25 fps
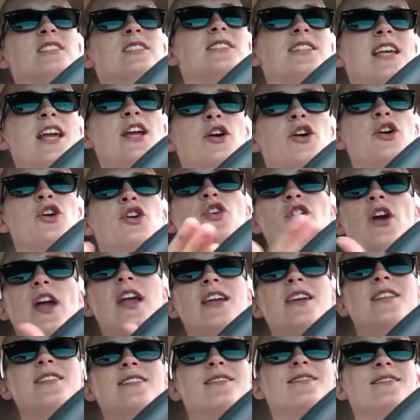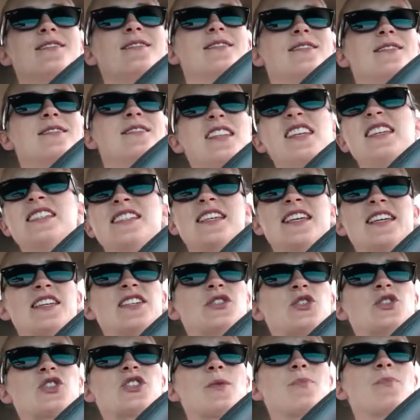it's like her great
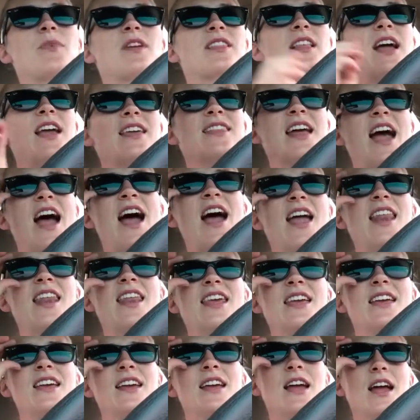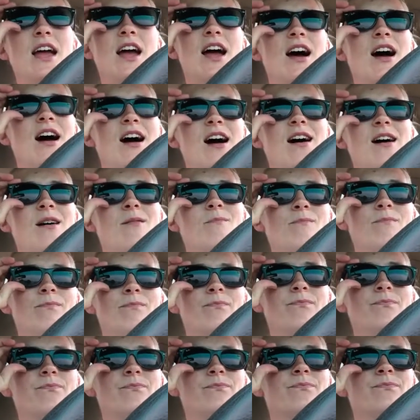nieces or something like that
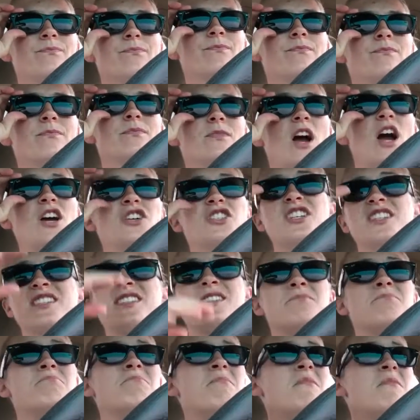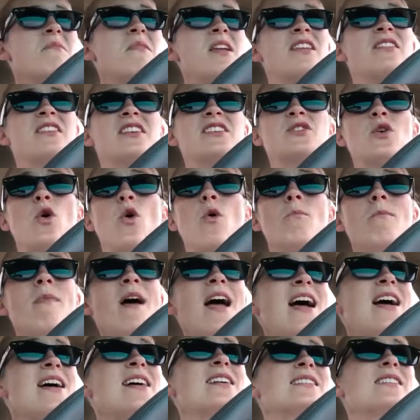are just in this whole
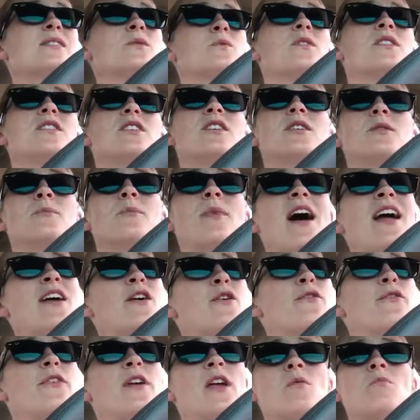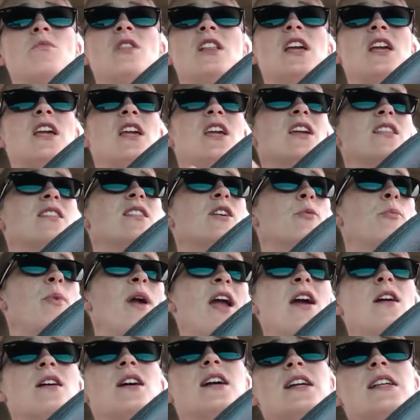mess with their bio family and their
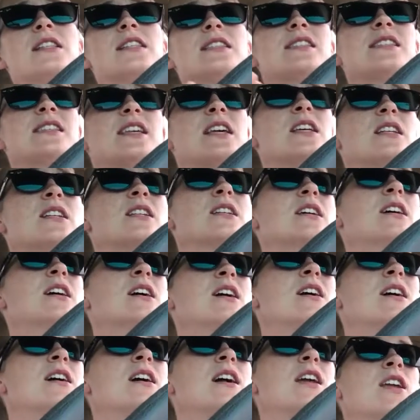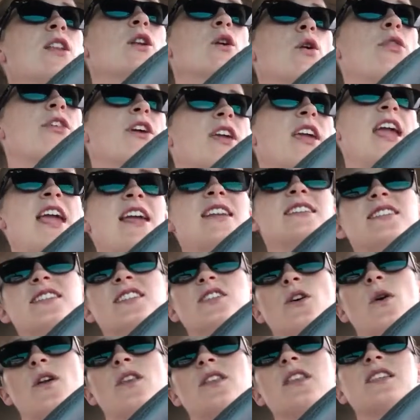parents, and the case
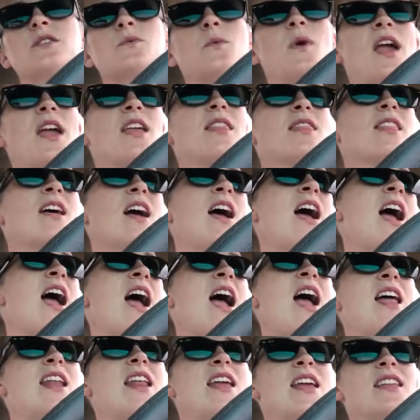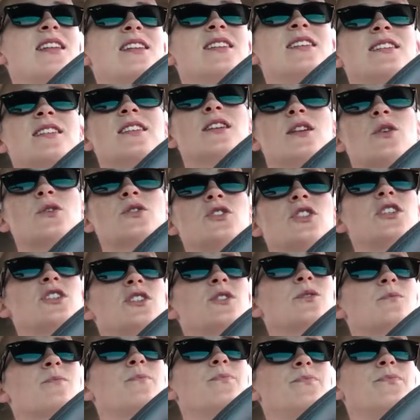is going this way and that, and
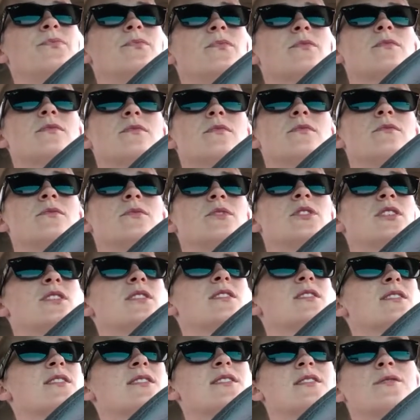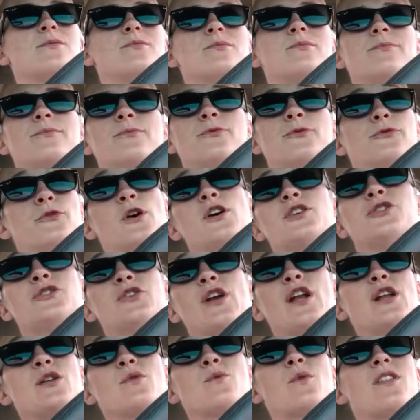she's
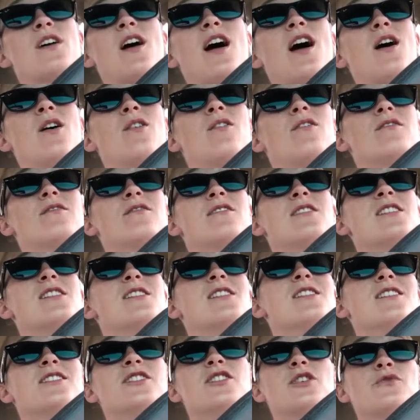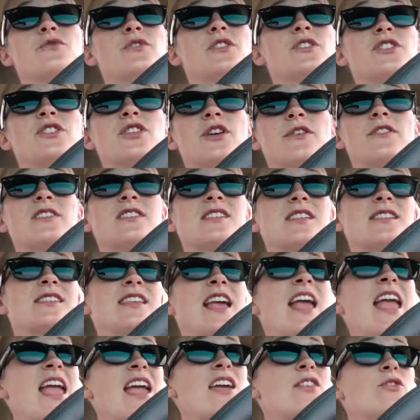frustrated with how Children's Services
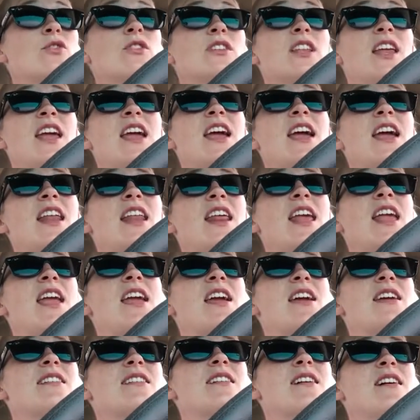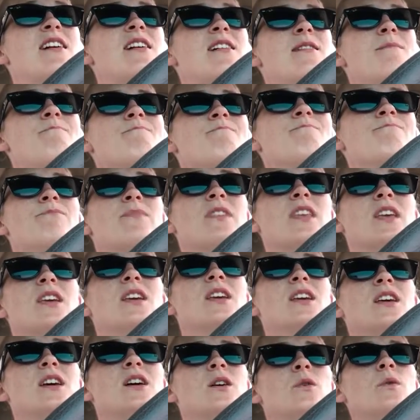handled it,
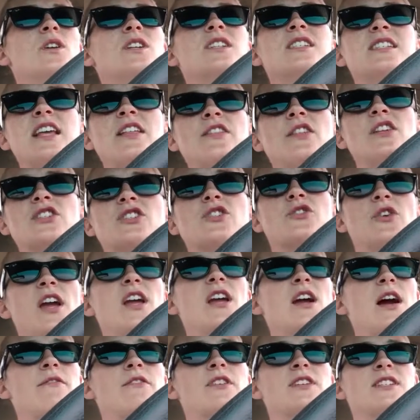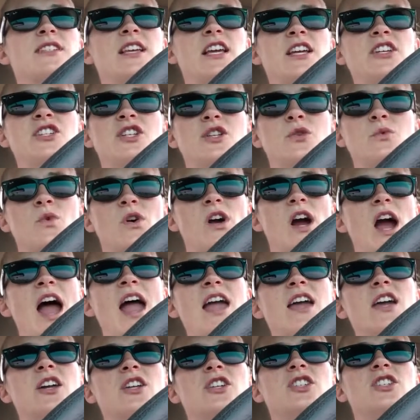and we just had this great conversation where
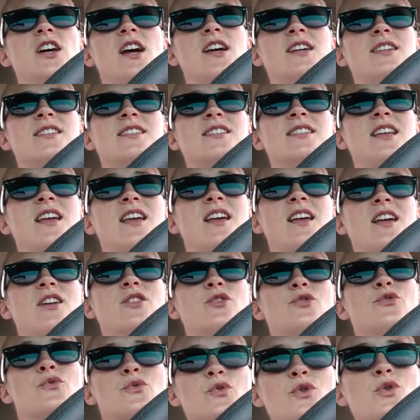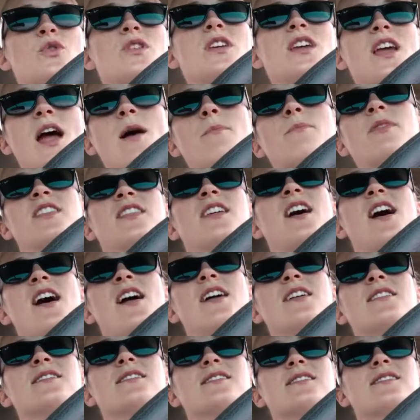I could just truly
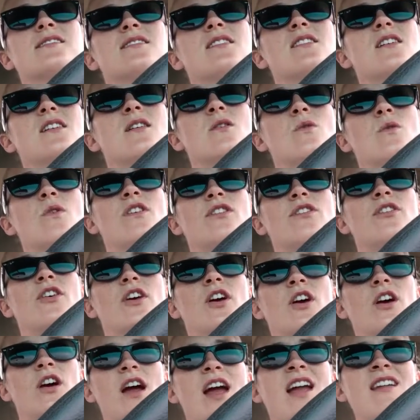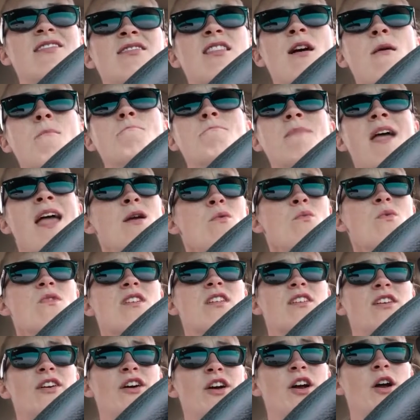empathize with her and lament
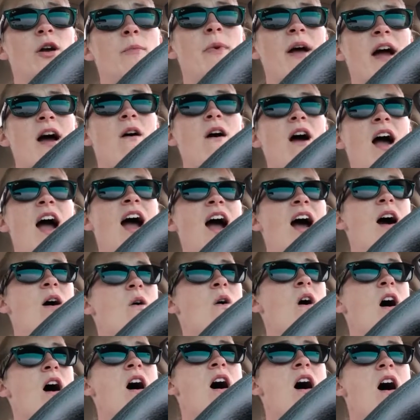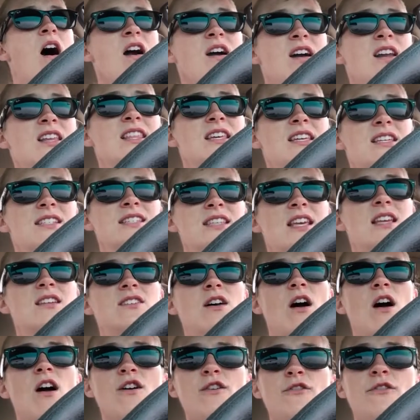with her about how hard these
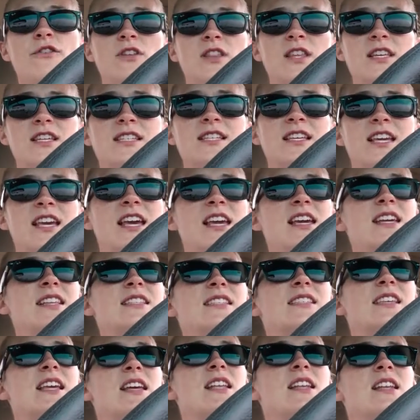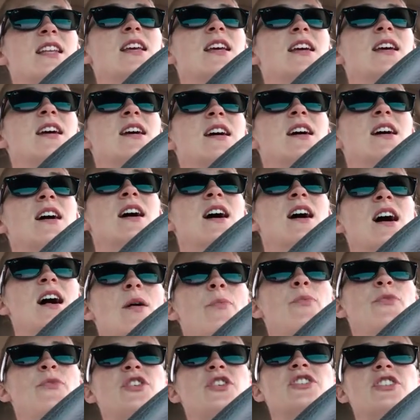things are for these kids, and
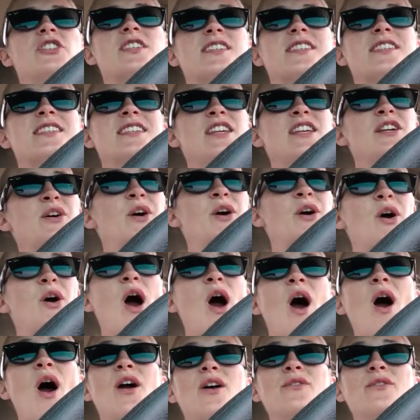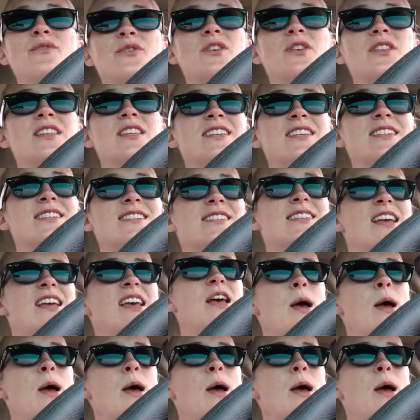you can just see her heart for these